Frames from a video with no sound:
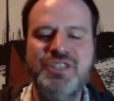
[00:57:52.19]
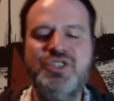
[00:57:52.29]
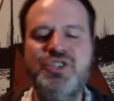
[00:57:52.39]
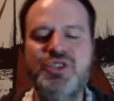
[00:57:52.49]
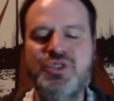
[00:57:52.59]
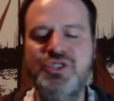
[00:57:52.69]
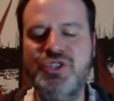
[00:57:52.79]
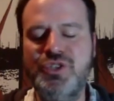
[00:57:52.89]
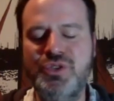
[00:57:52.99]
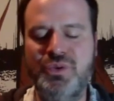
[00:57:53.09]
to
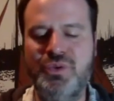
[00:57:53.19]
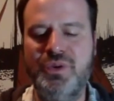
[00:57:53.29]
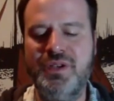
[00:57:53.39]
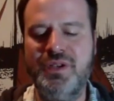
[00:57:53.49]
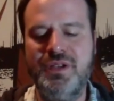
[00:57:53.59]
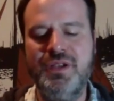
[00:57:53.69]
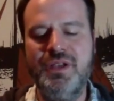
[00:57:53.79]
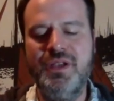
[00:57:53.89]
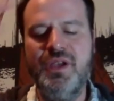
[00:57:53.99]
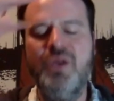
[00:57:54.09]
do
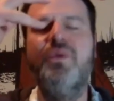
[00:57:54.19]
with